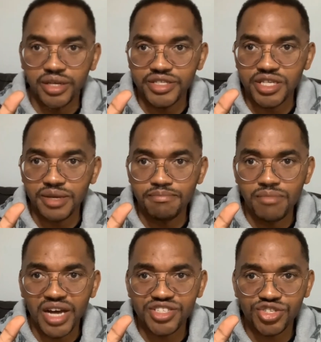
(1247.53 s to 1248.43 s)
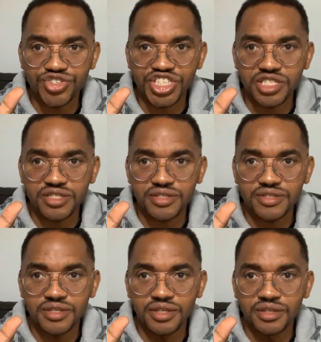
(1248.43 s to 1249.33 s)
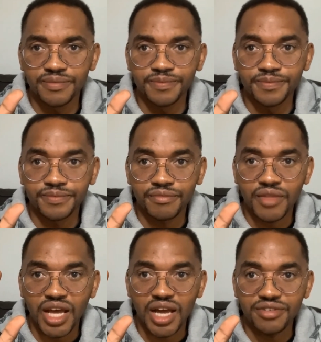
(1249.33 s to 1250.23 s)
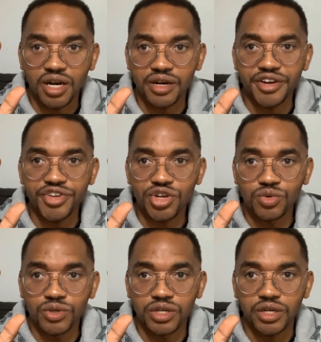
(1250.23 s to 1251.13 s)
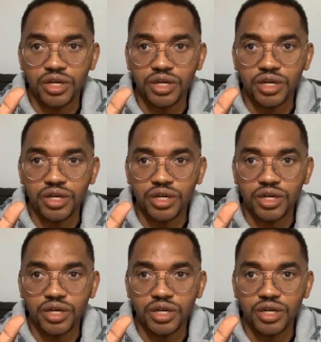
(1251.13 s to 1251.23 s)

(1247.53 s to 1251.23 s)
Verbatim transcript: say, Master Jesus, I've heard your word.